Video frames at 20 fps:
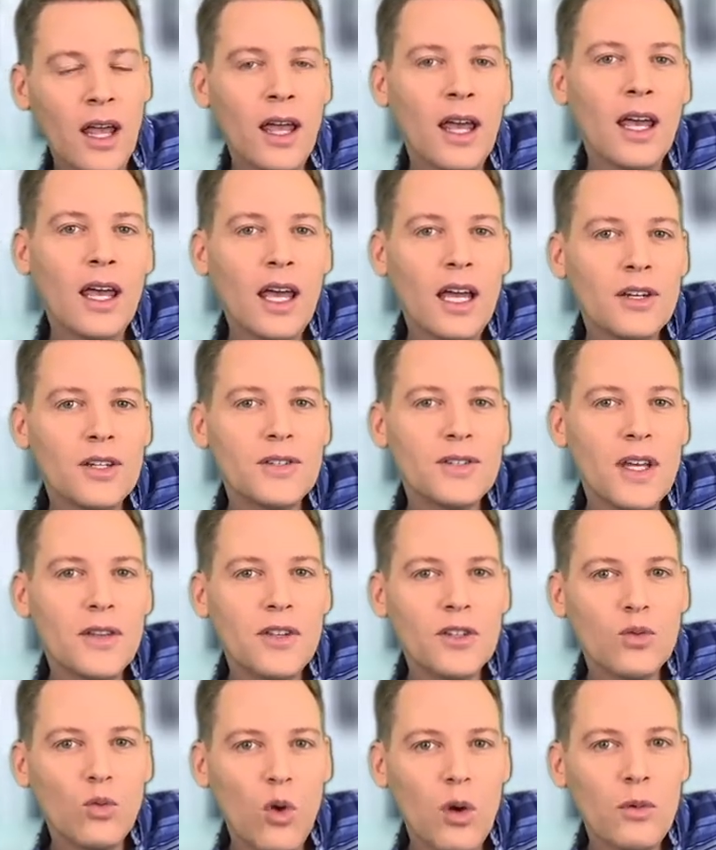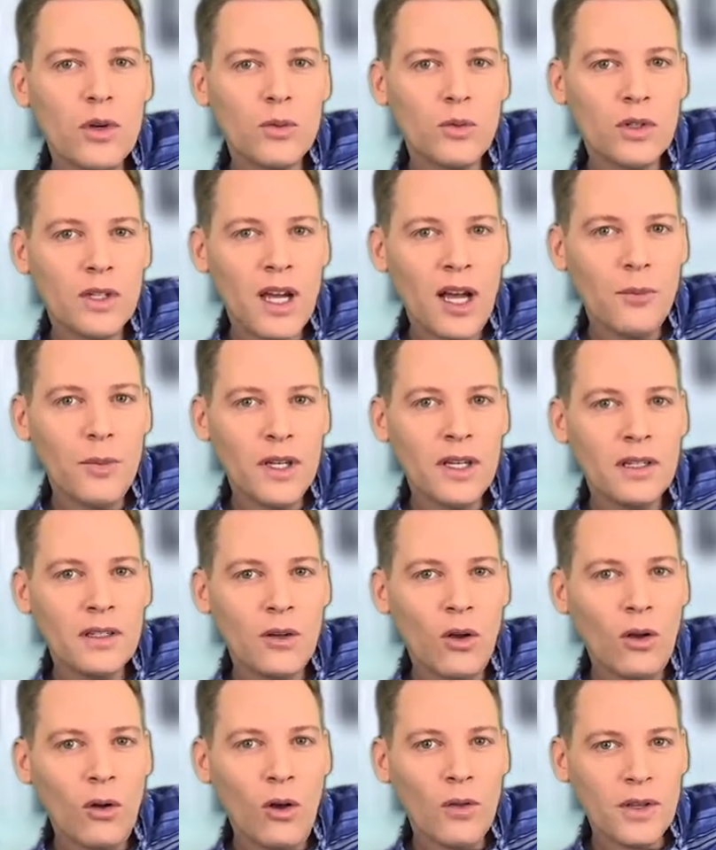and she said this woman would come in
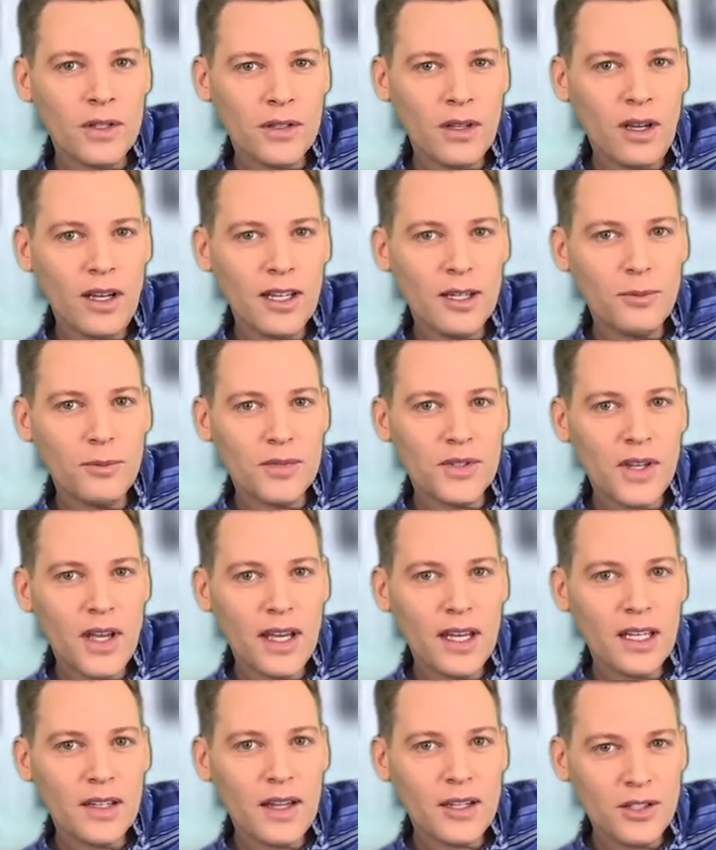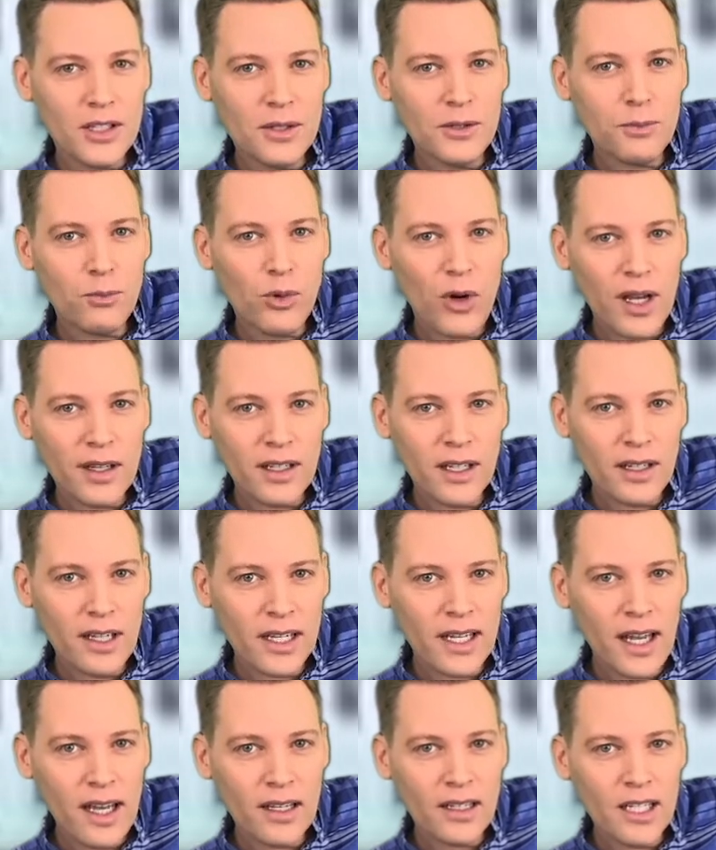all the time saying that she's pregnant
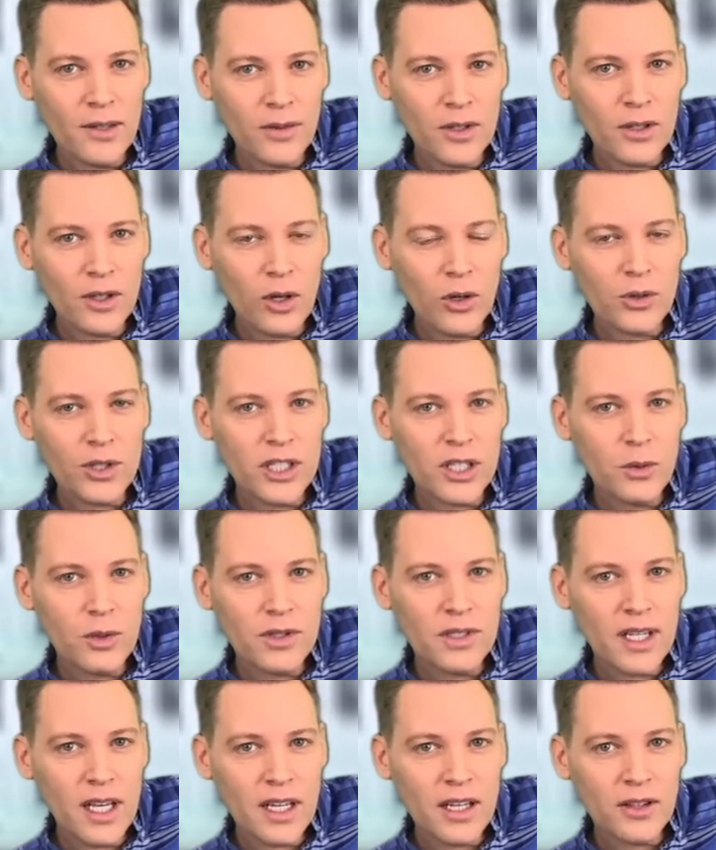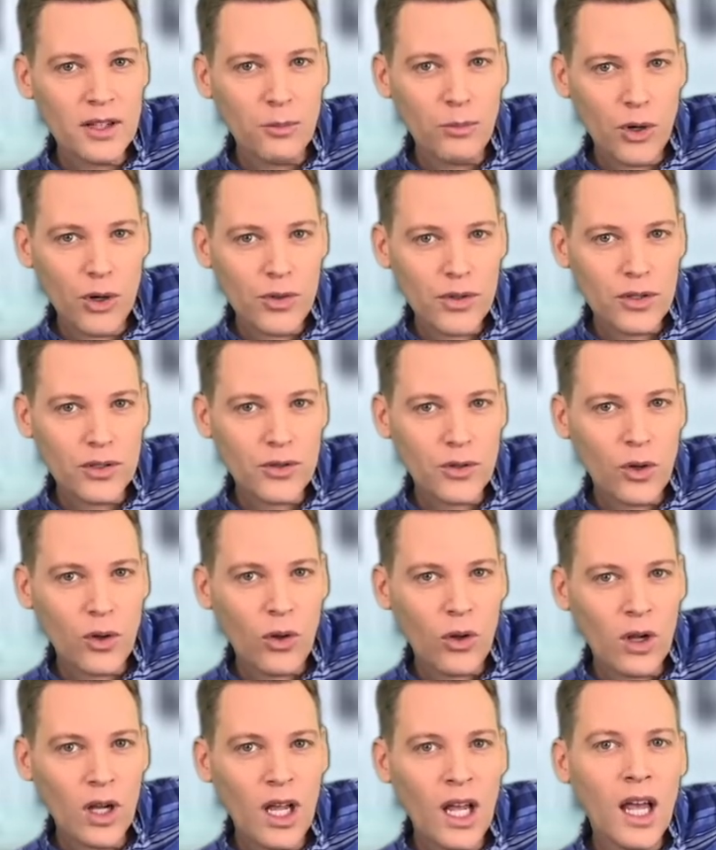again, even though she was taking the birth
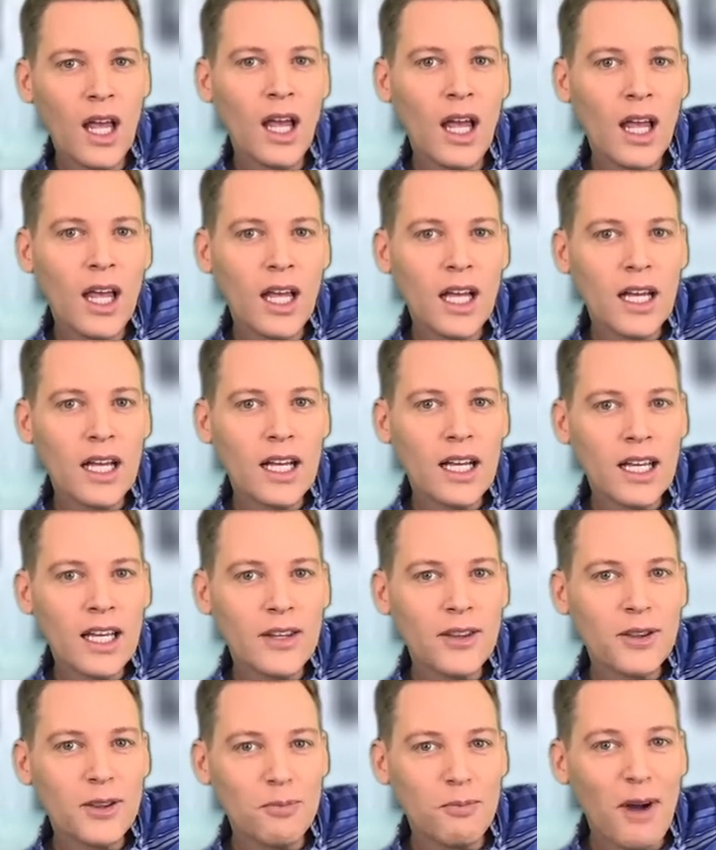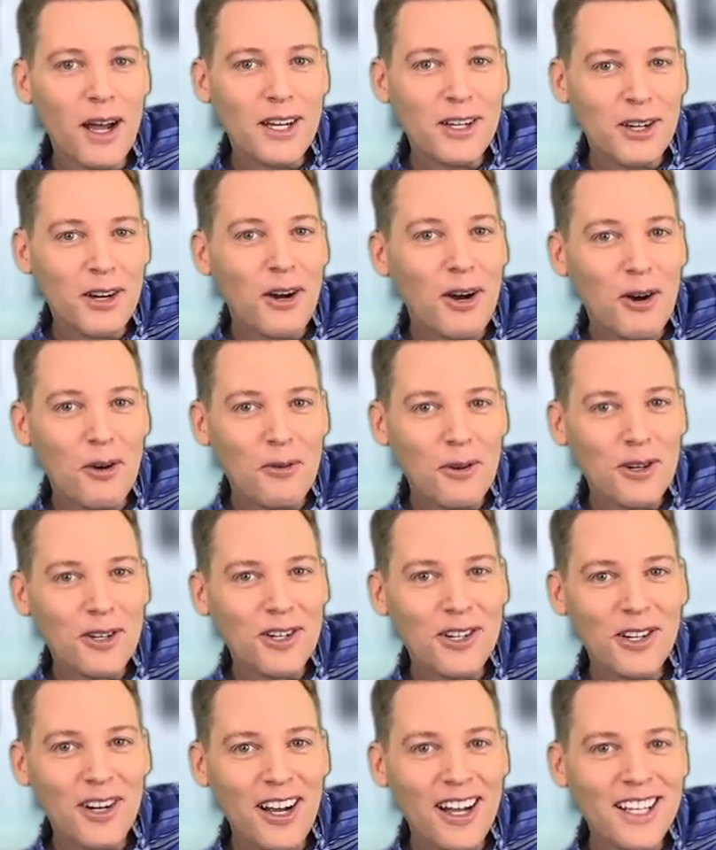control. My
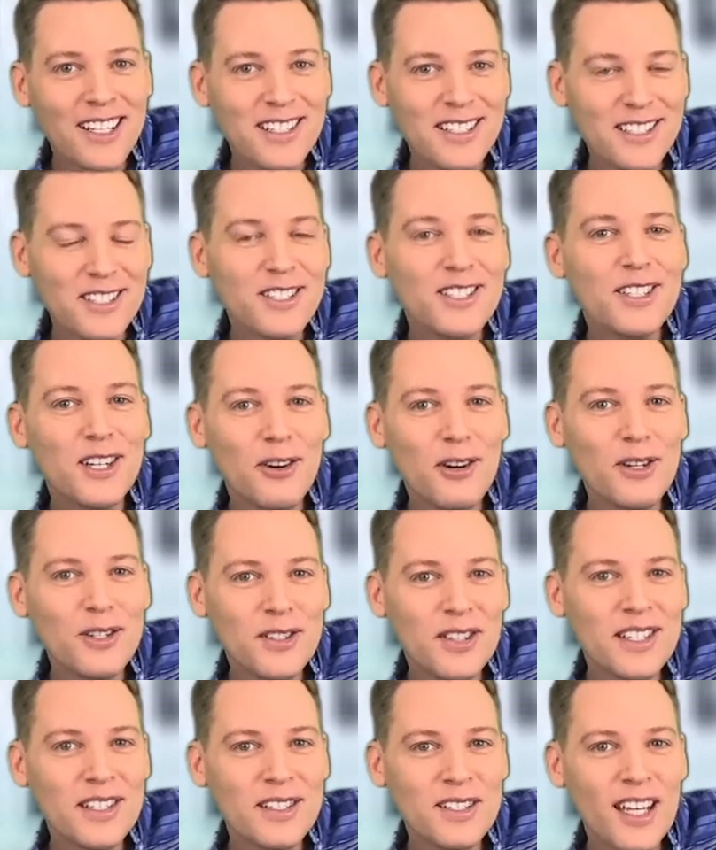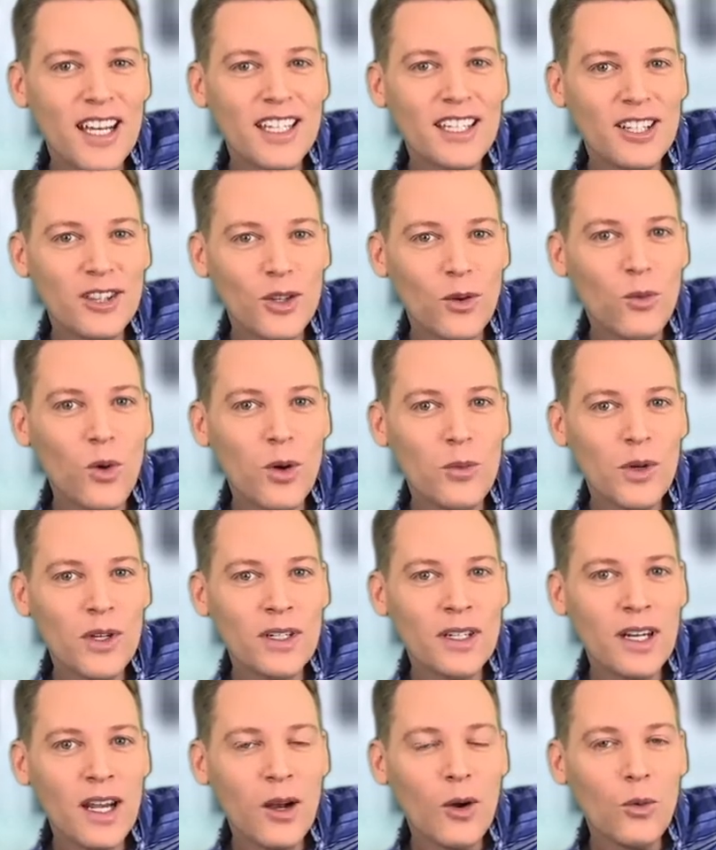coworker seriously said that the
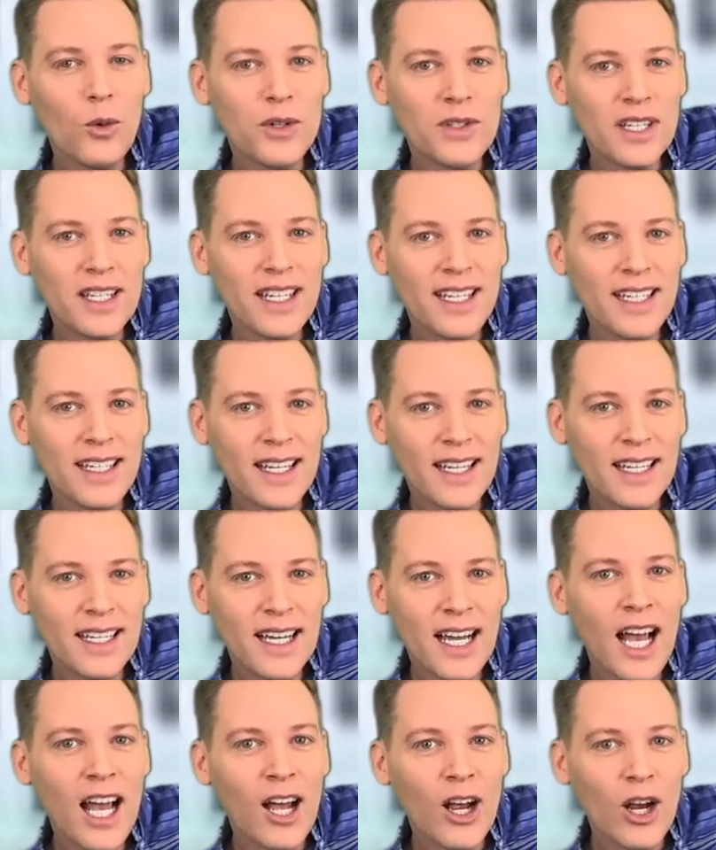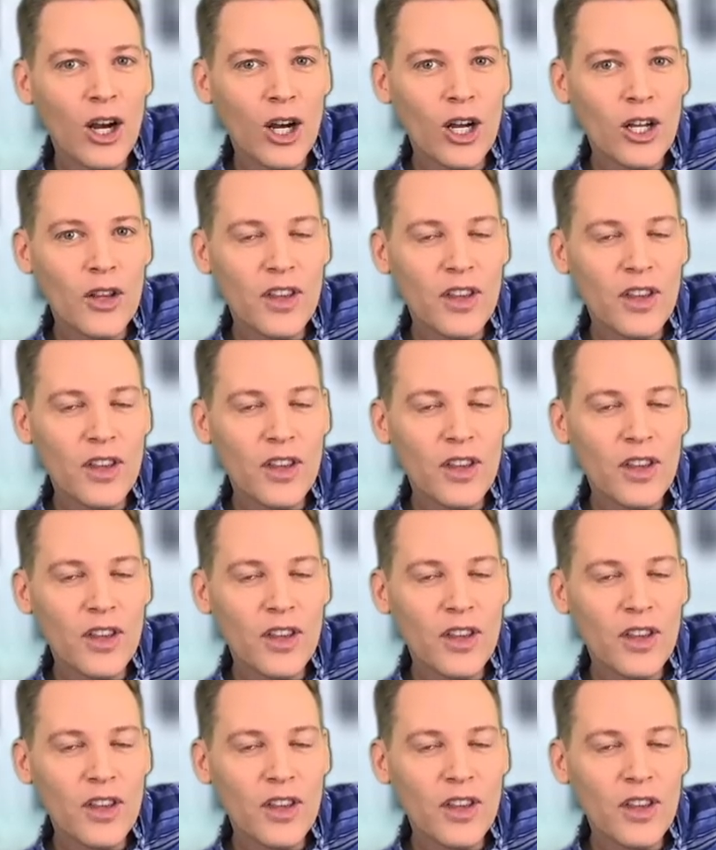woman was eating the